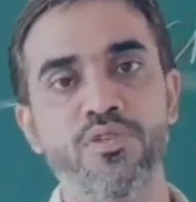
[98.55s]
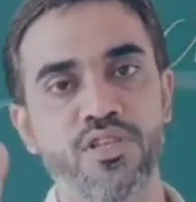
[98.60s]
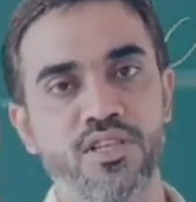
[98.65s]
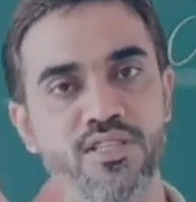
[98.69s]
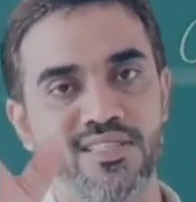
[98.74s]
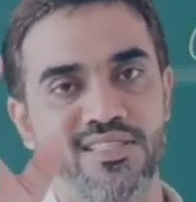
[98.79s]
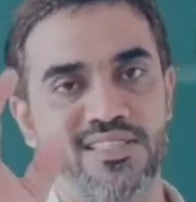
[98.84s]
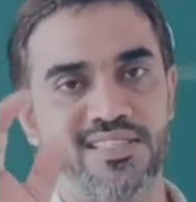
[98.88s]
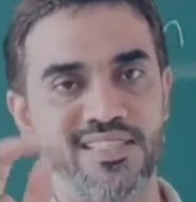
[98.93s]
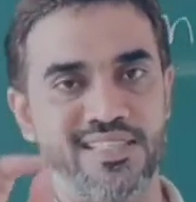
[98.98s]

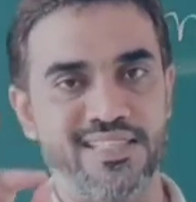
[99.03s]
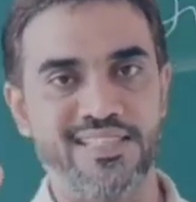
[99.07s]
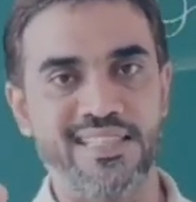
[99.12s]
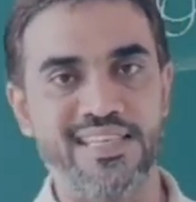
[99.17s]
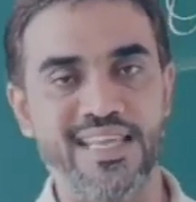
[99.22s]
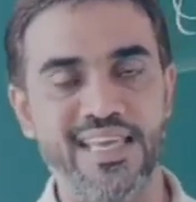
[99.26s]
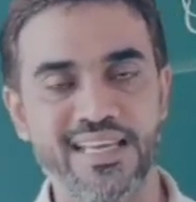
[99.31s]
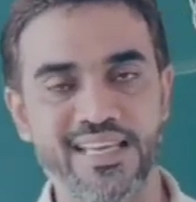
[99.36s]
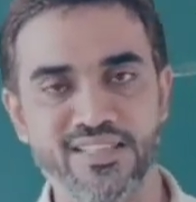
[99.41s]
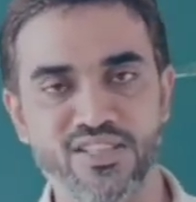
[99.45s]
just
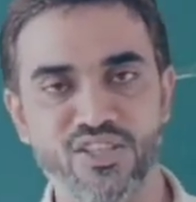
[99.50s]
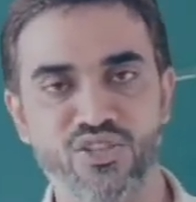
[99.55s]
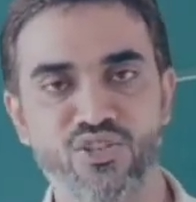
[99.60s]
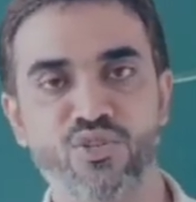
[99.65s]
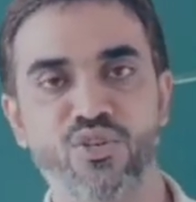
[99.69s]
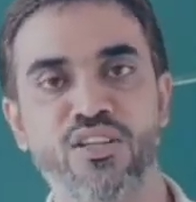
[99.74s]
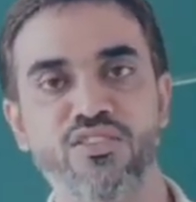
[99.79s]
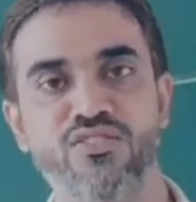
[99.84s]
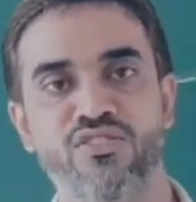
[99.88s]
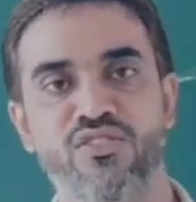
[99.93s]
take it into
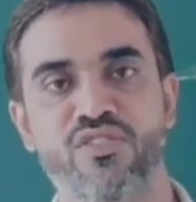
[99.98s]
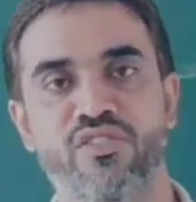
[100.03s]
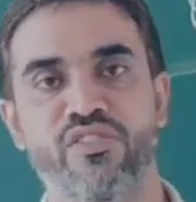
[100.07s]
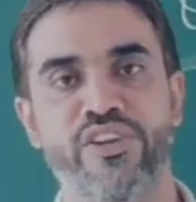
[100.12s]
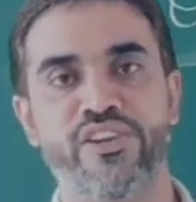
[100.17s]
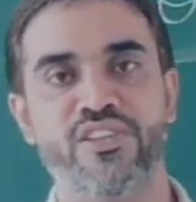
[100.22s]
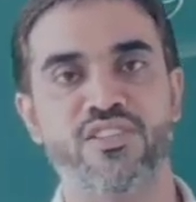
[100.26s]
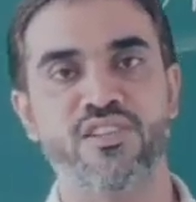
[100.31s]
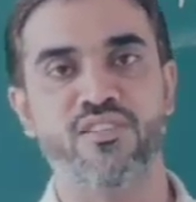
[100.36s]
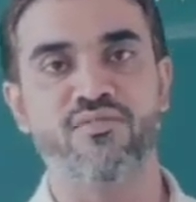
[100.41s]

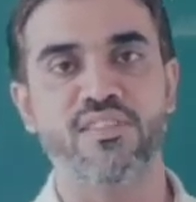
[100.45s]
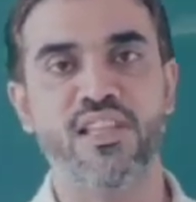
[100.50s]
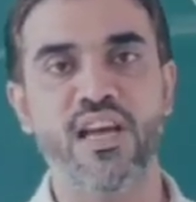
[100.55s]
consideration